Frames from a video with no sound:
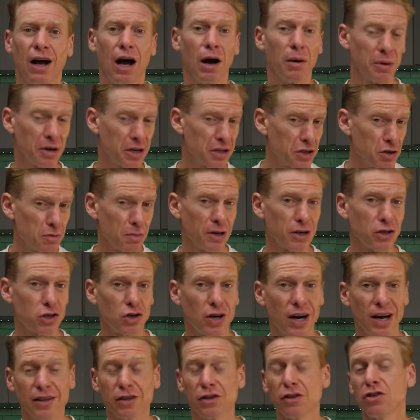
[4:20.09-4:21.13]
I'm gonna do my
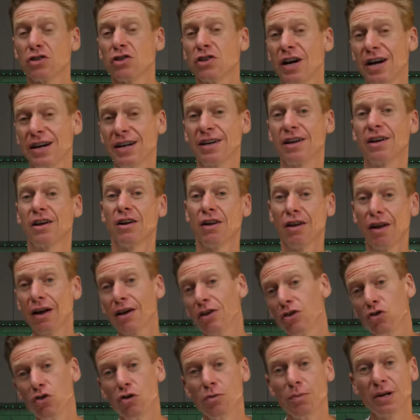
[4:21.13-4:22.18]
triathlon training
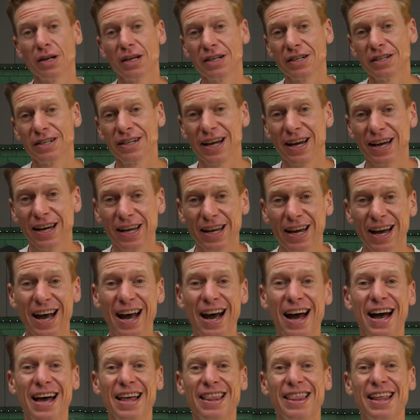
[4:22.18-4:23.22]
like normal each day
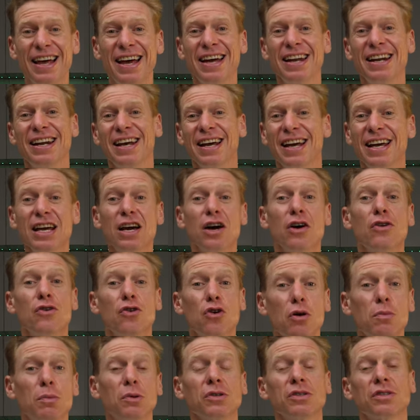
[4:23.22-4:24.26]
and then eat a
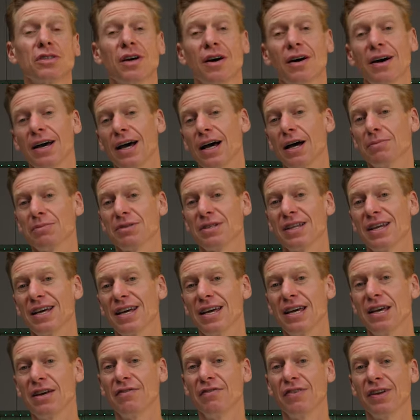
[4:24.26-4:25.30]
normal diet up to the
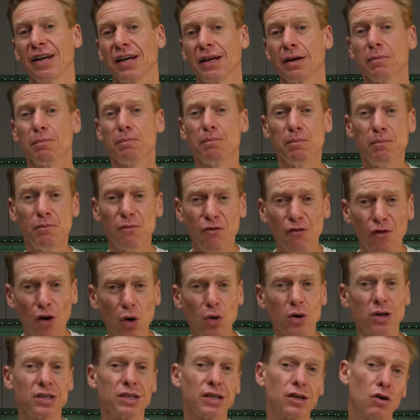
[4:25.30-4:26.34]
evening,
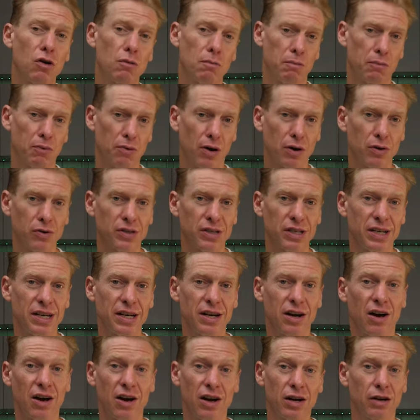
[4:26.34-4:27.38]
focusing on
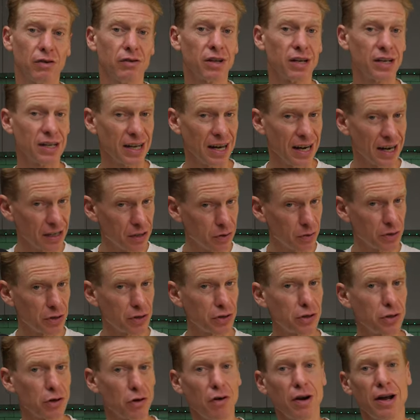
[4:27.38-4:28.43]
protein earlier in the day to
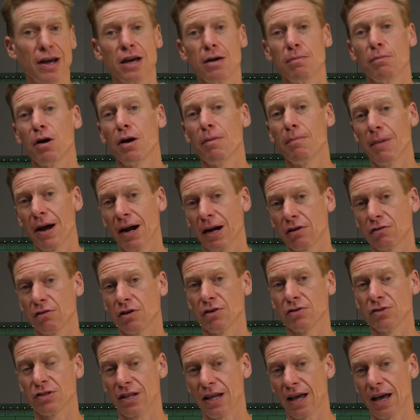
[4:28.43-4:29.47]
ensure I hit my macros